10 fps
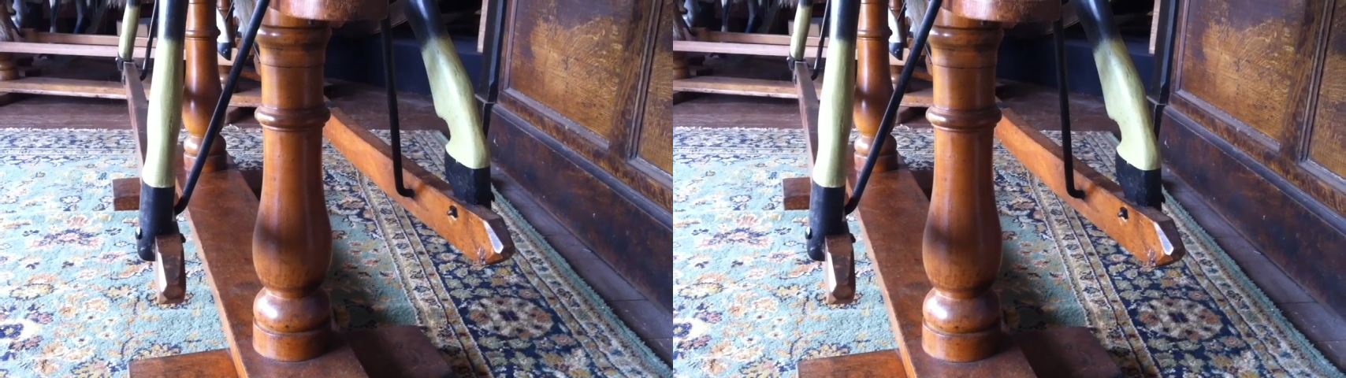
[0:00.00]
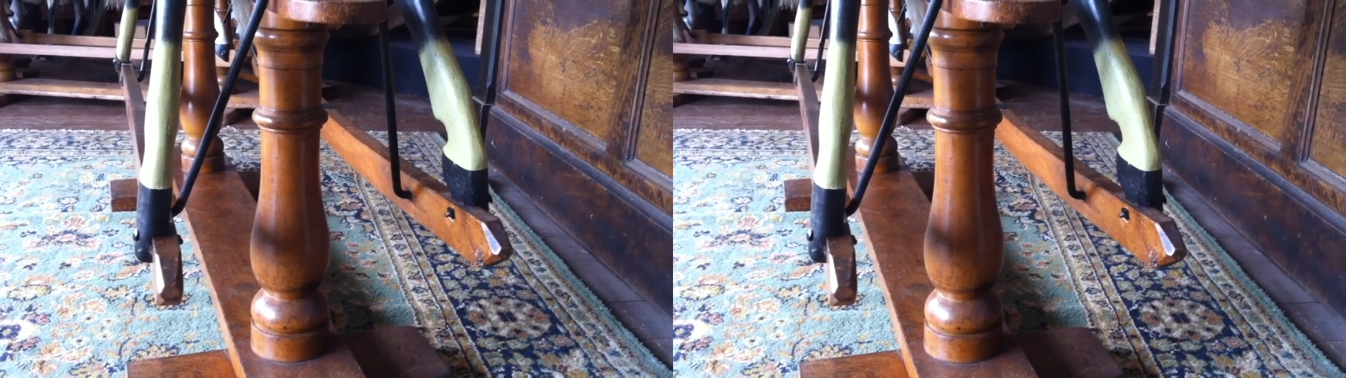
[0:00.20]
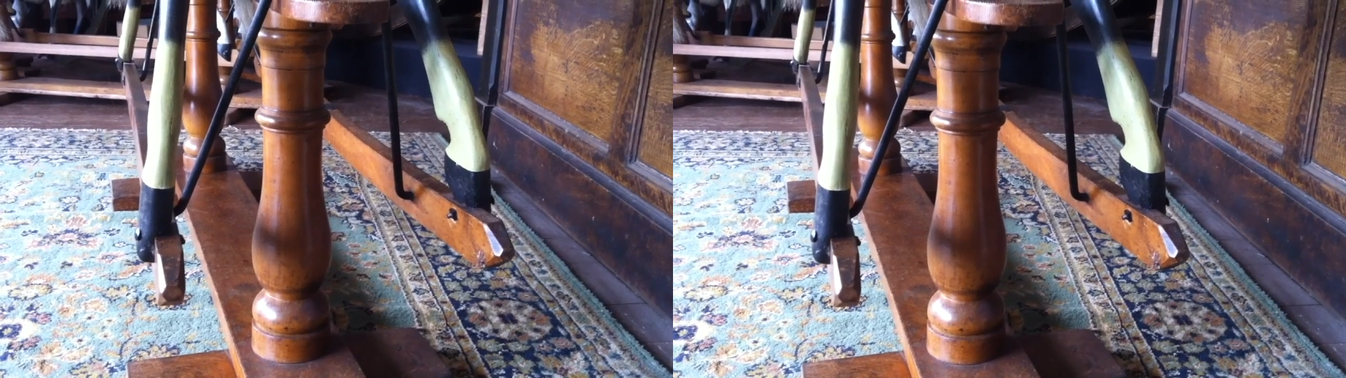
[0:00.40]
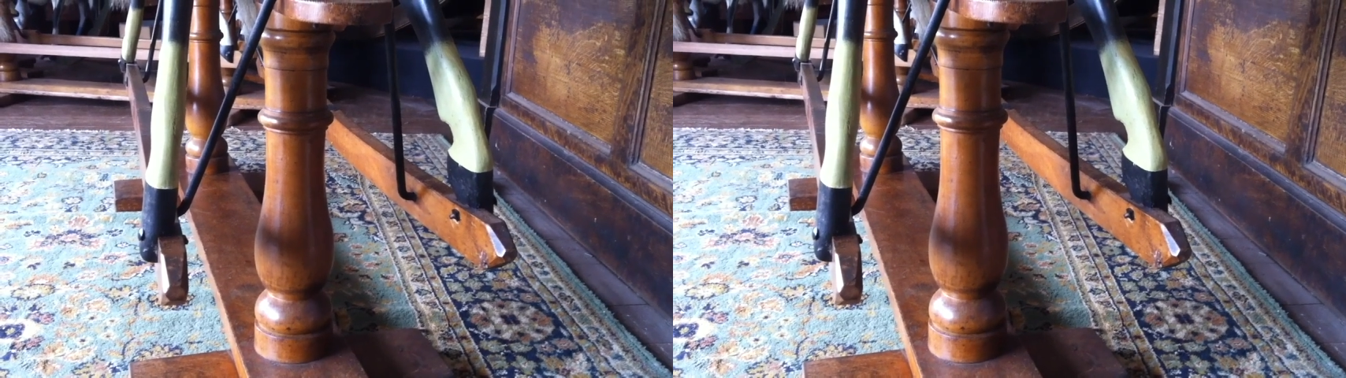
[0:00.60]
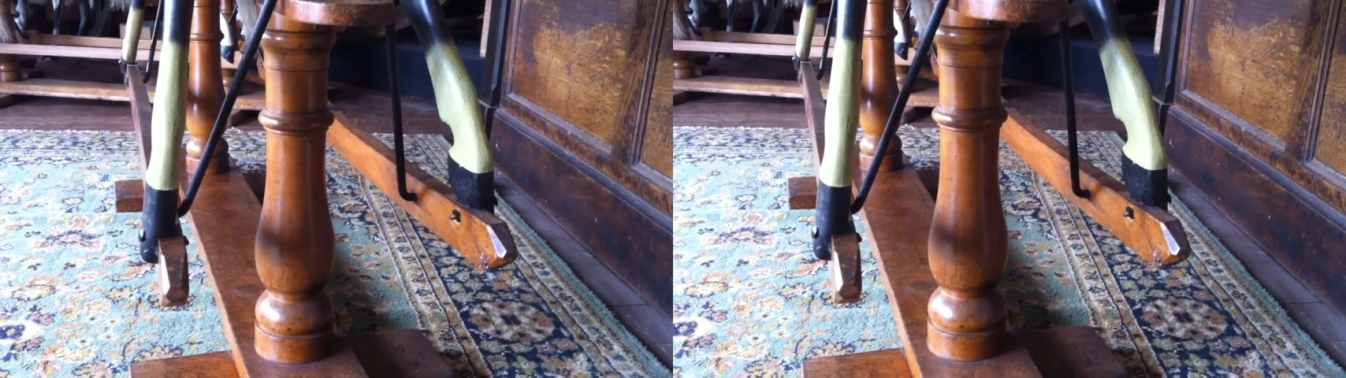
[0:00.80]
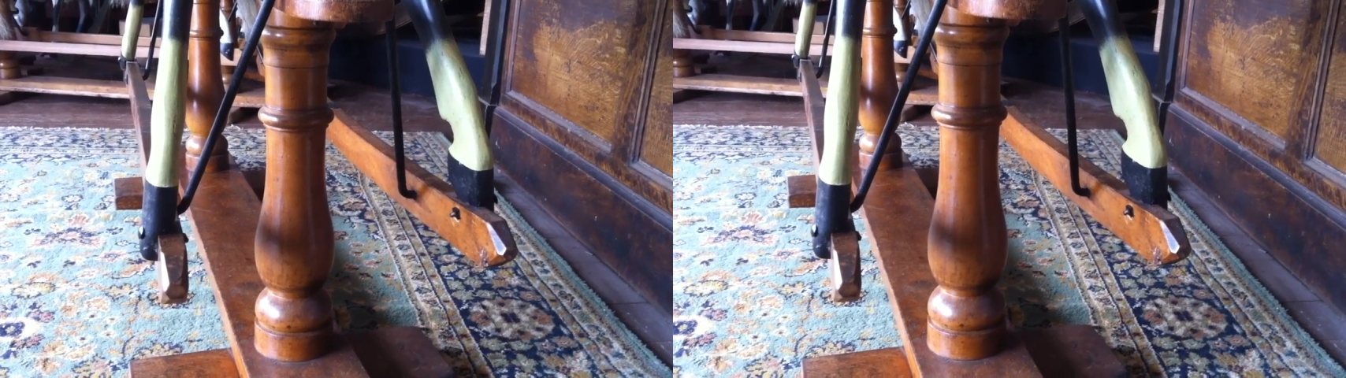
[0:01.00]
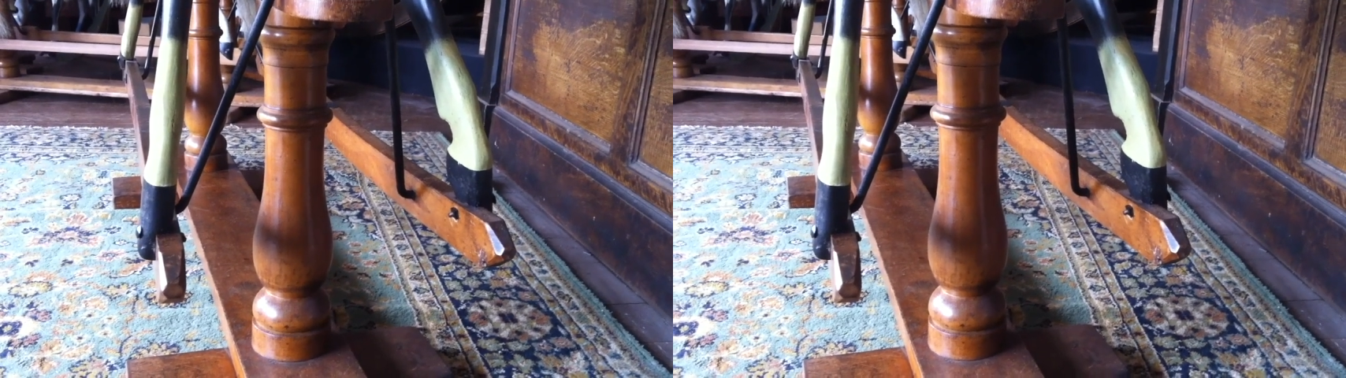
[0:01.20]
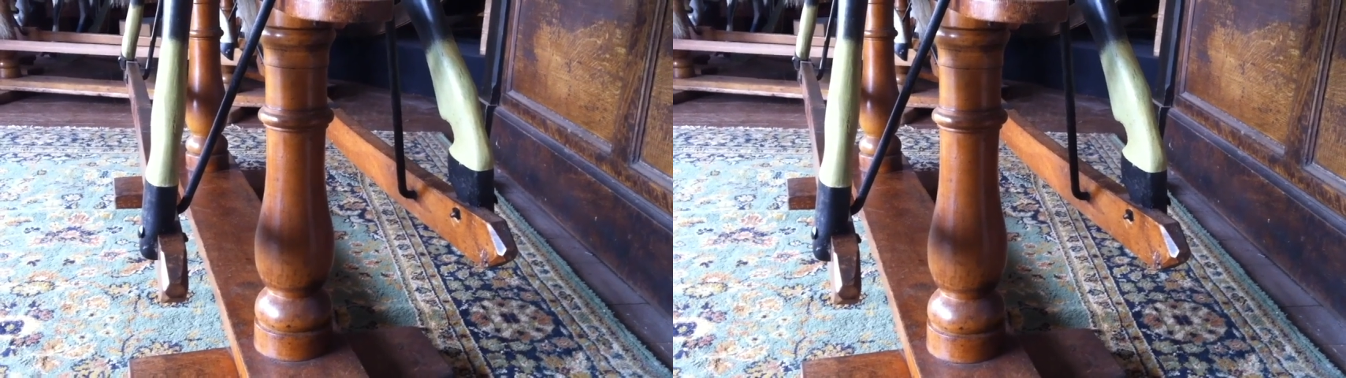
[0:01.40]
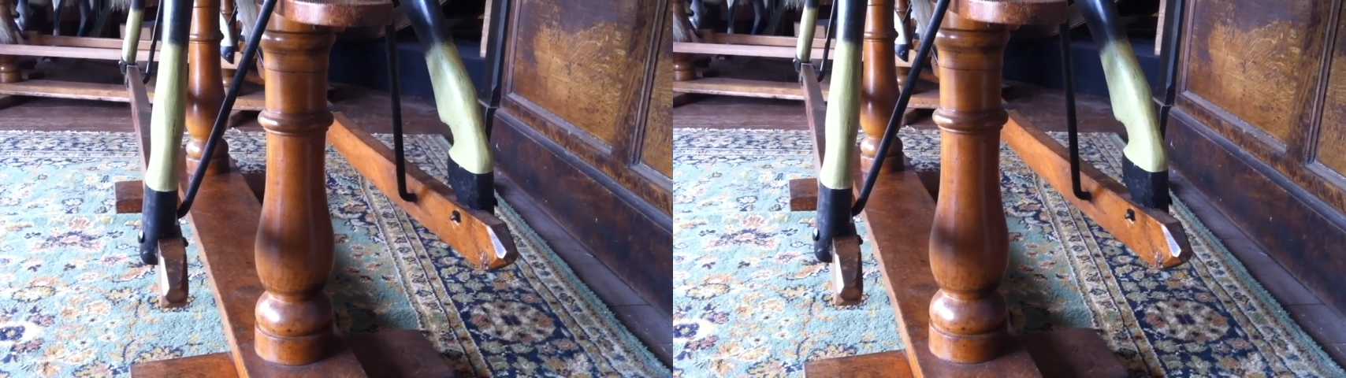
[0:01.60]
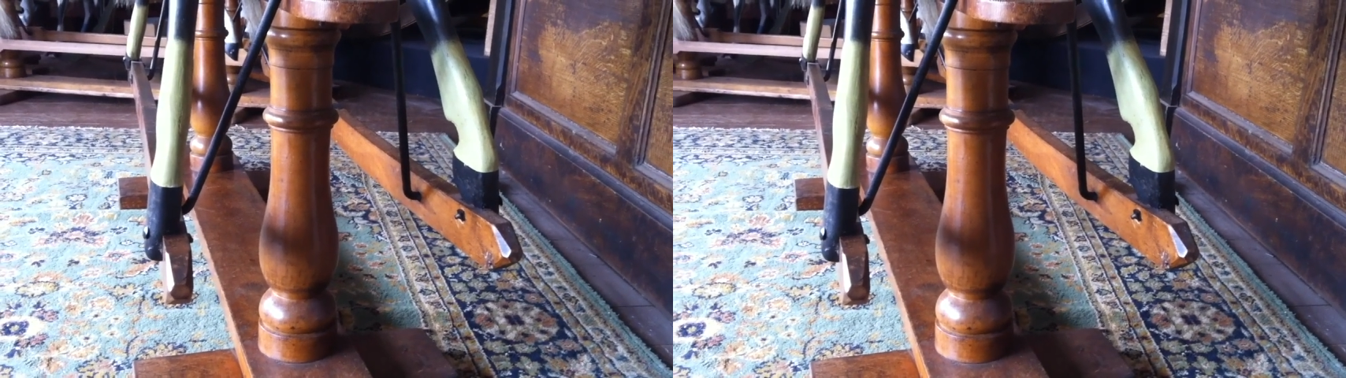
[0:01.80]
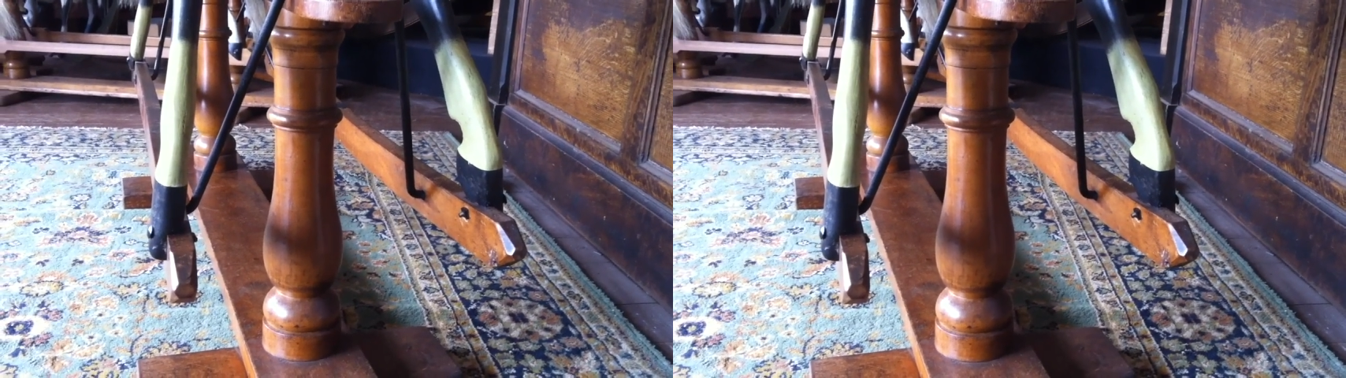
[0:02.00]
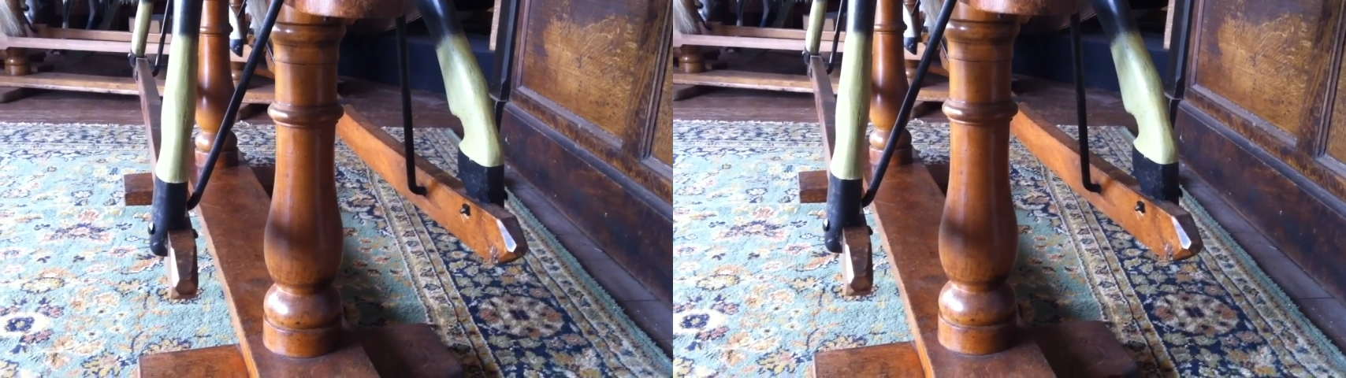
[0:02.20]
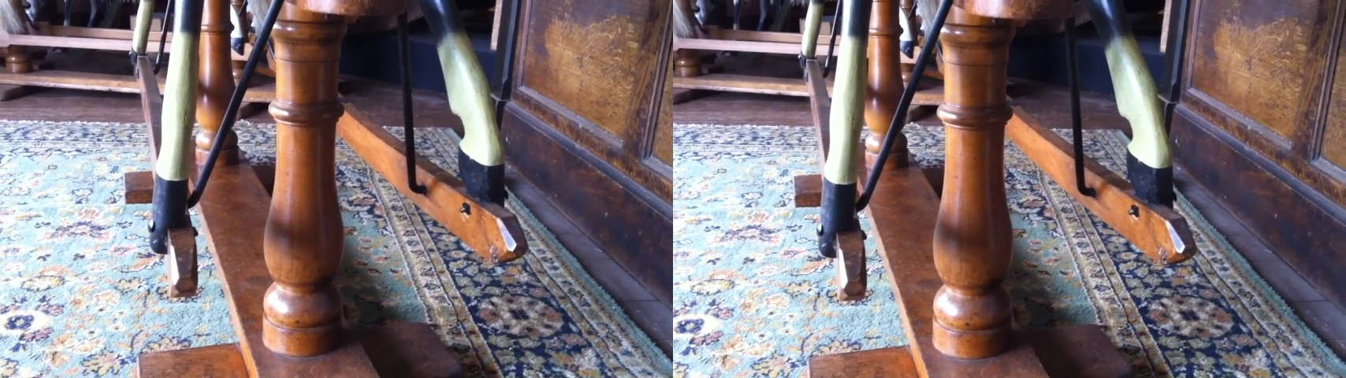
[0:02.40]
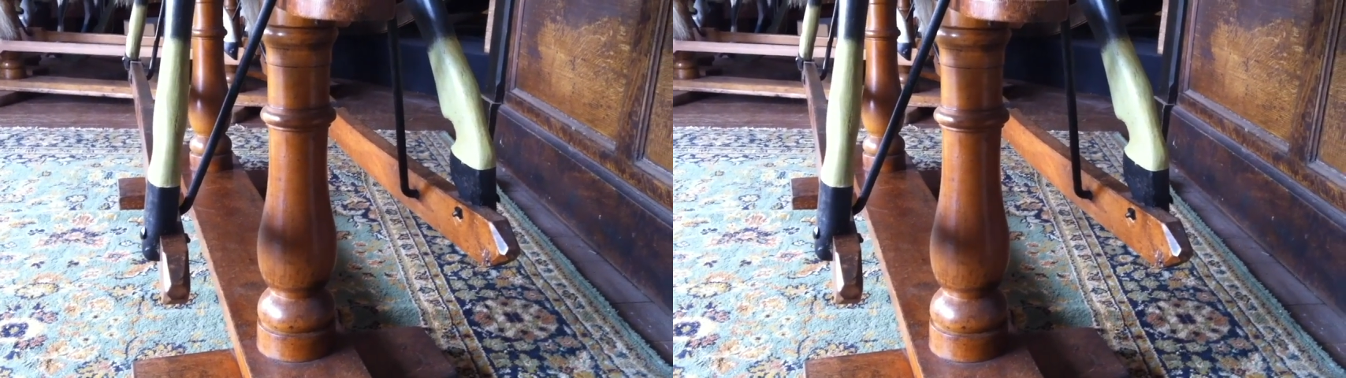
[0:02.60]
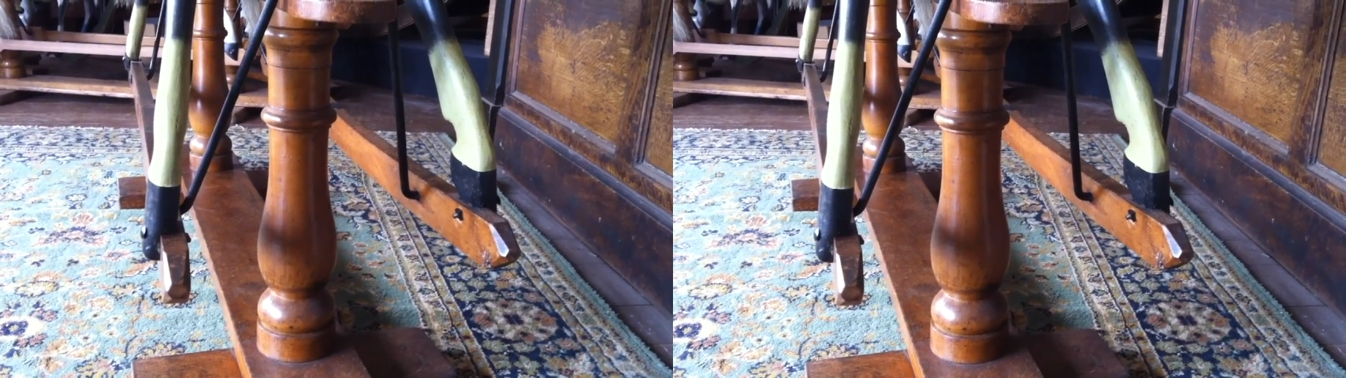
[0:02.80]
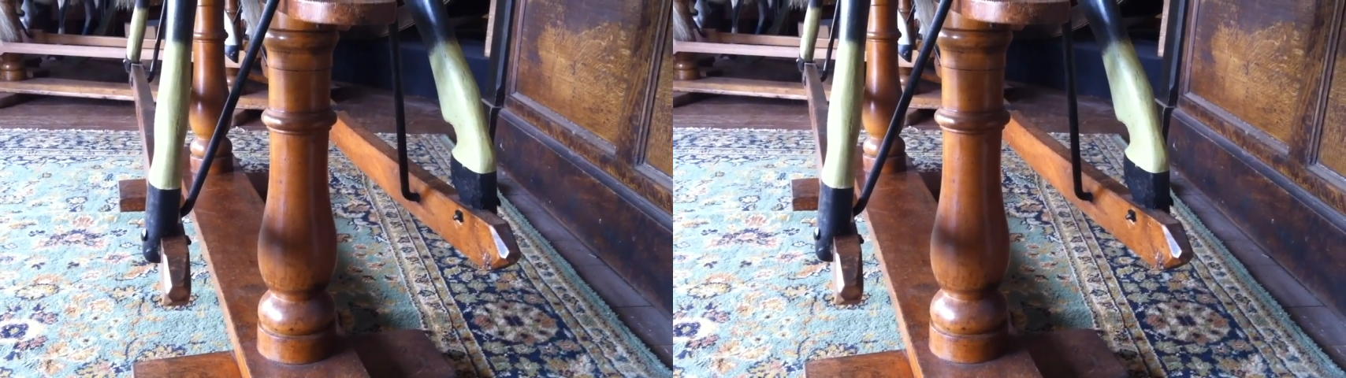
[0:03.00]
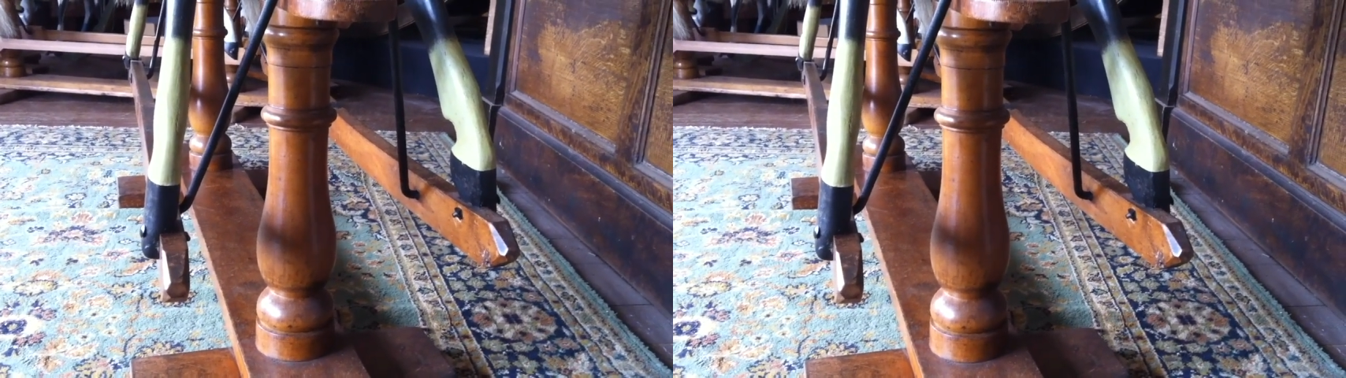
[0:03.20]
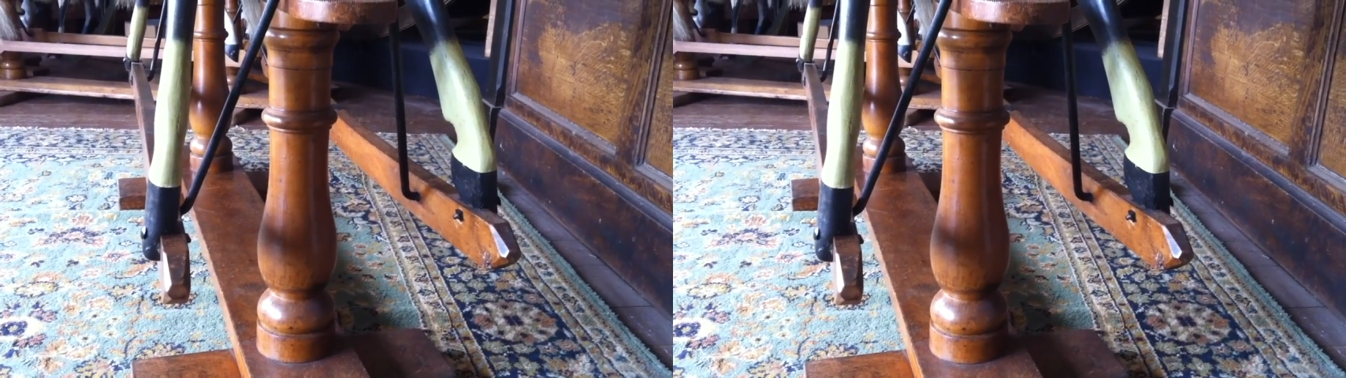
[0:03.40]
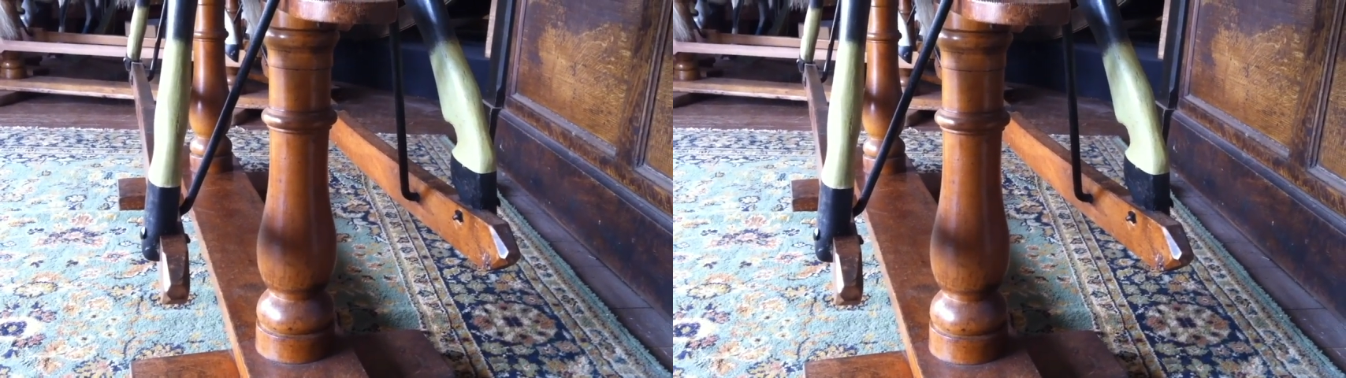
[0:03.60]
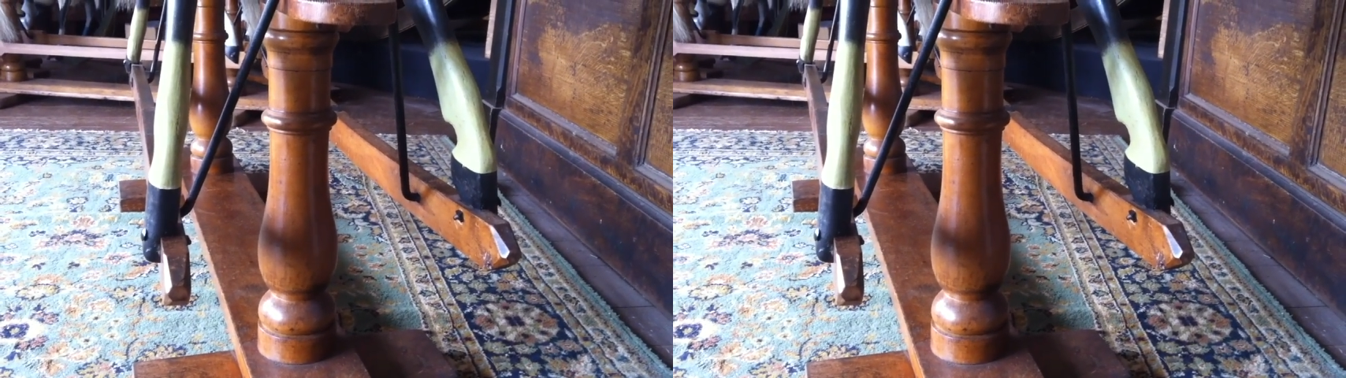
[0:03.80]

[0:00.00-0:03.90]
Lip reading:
[unreadable: no face in view]